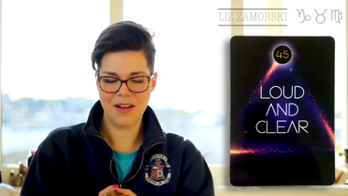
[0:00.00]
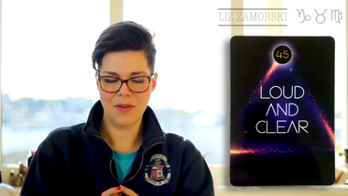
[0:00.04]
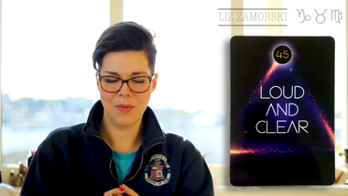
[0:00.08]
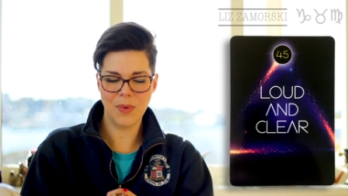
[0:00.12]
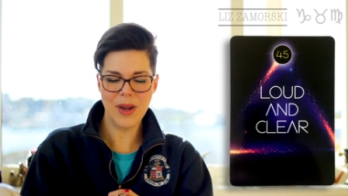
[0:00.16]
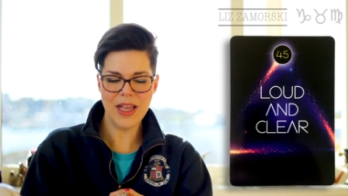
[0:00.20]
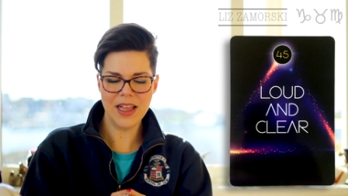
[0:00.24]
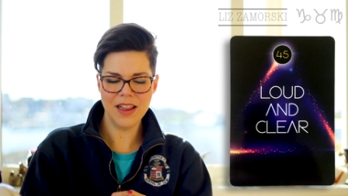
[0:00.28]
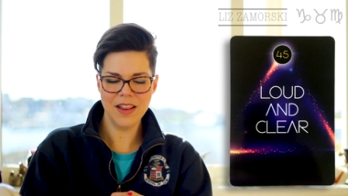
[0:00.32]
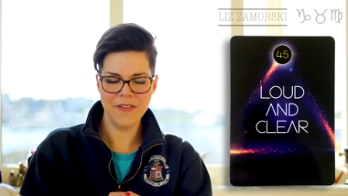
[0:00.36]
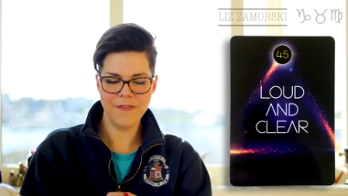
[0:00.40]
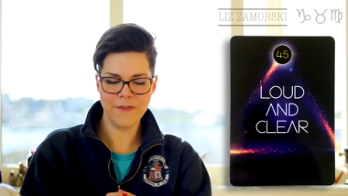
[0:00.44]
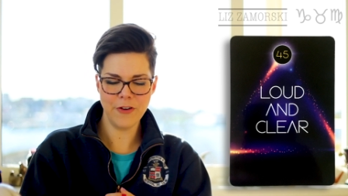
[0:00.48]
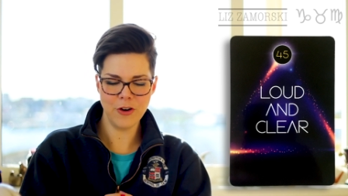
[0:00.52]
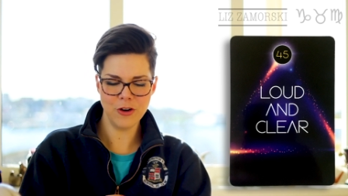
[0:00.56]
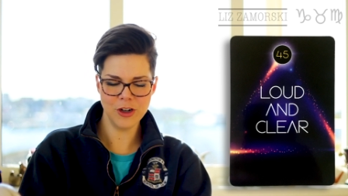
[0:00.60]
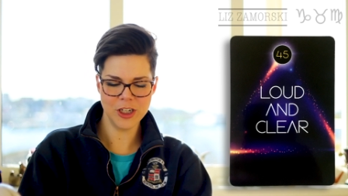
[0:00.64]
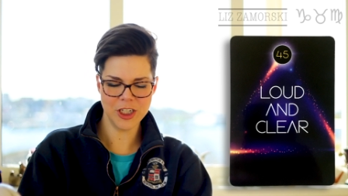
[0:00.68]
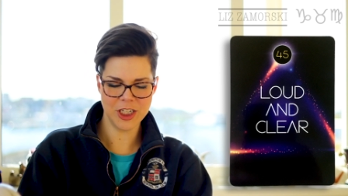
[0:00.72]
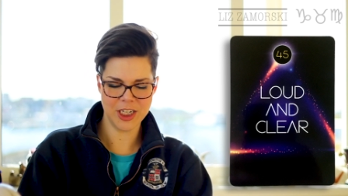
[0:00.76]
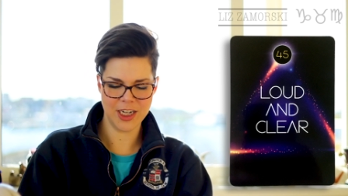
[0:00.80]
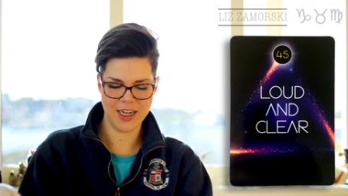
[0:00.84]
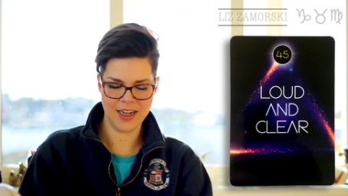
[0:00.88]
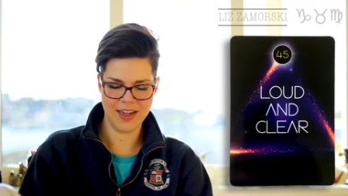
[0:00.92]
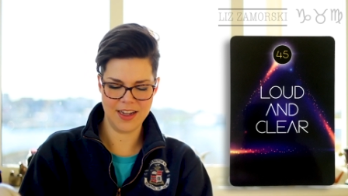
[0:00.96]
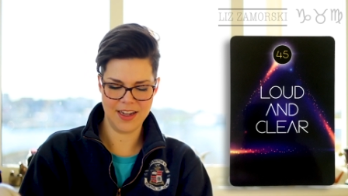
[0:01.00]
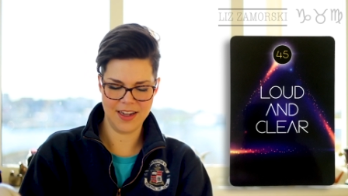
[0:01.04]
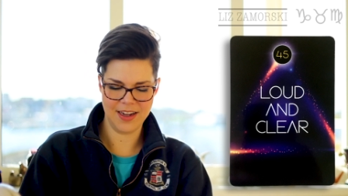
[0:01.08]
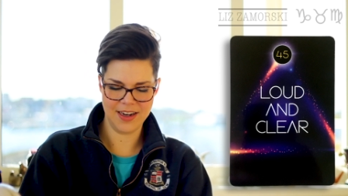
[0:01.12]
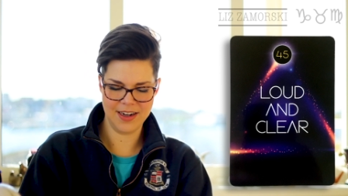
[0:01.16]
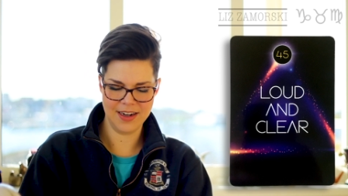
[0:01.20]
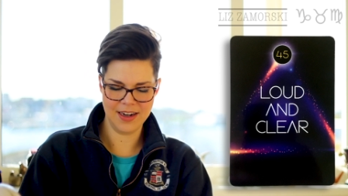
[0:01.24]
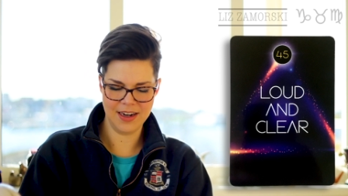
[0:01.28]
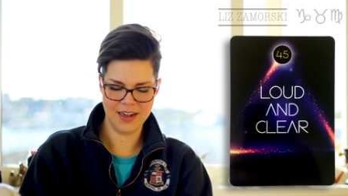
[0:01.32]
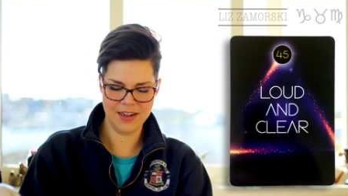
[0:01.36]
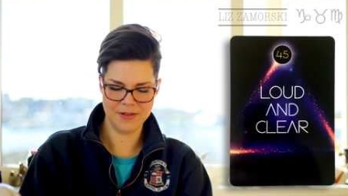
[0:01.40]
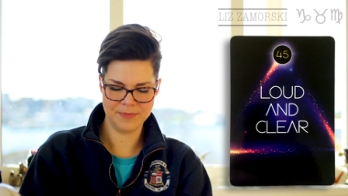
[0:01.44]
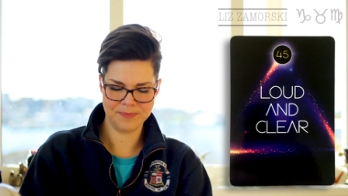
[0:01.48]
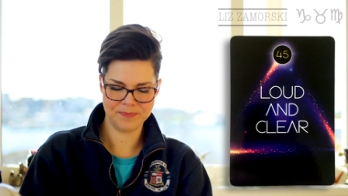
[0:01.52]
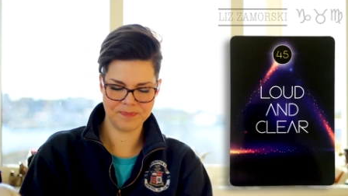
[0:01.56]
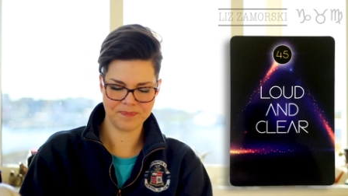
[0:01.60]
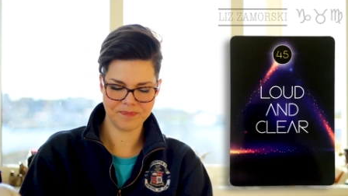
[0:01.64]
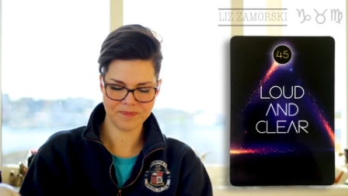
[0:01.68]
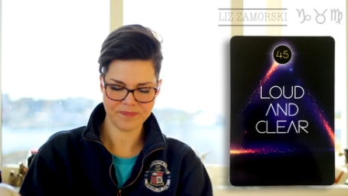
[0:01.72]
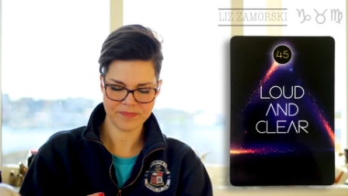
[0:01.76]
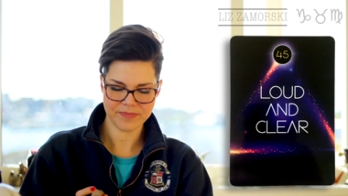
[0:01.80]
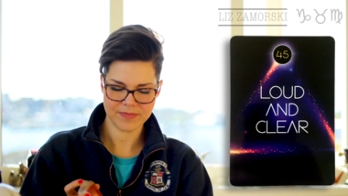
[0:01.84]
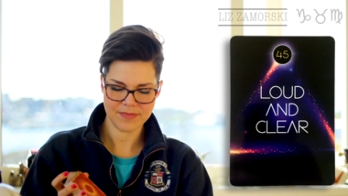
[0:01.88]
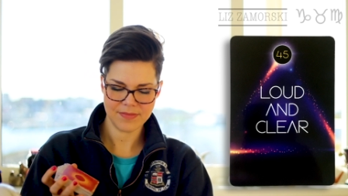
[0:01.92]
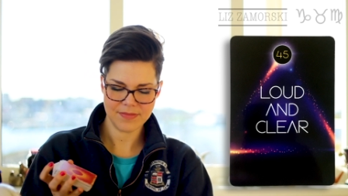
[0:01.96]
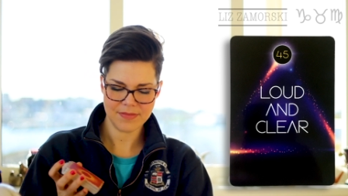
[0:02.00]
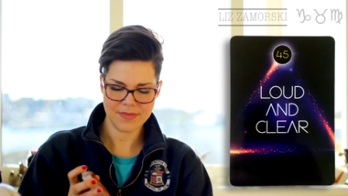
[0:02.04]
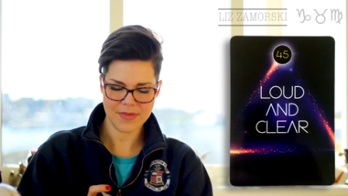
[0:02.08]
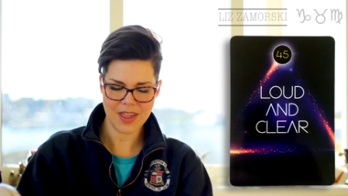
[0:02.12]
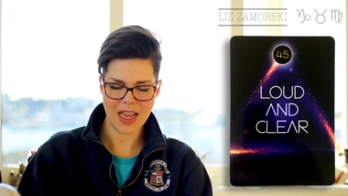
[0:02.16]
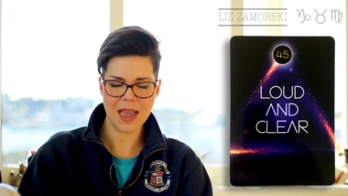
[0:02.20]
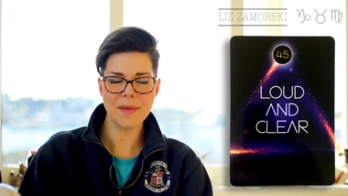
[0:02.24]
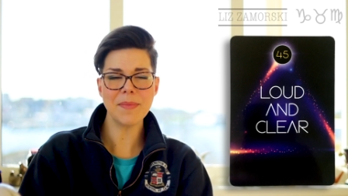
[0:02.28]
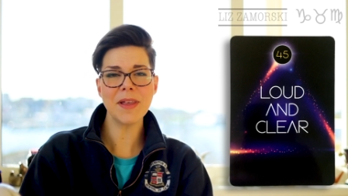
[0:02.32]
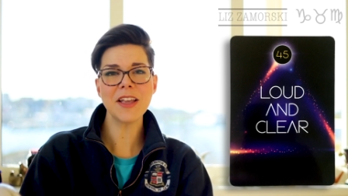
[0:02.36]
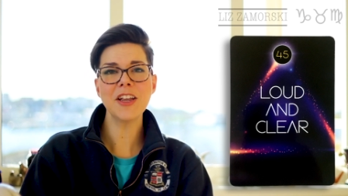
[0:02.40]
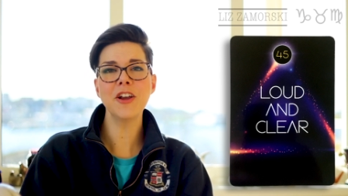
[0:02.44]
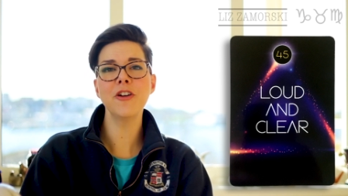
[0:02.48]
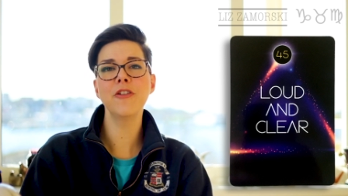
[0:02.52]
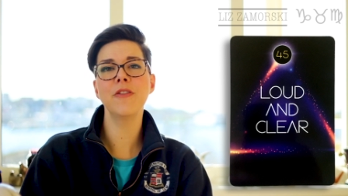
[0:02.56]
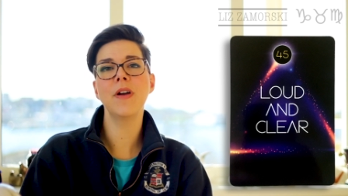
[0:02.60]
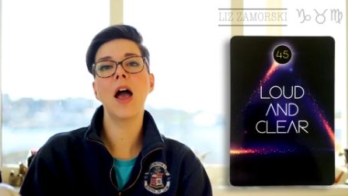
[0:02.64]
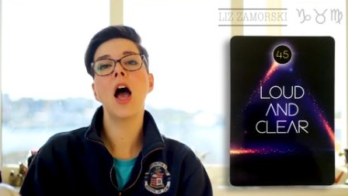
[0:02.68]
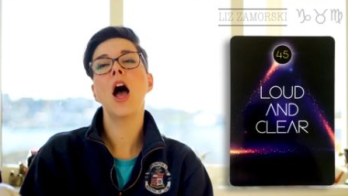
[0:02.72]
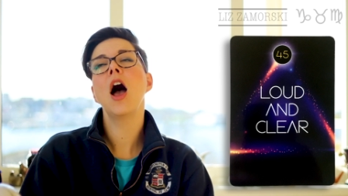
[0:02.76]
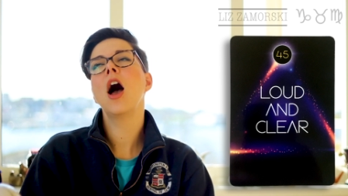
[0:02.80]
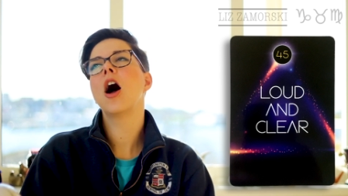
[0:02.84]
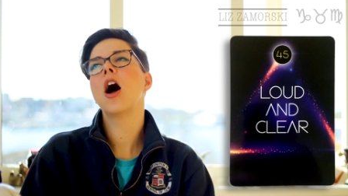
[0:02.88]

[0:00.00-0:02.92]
Wheel of Fortune. I'm like, you're,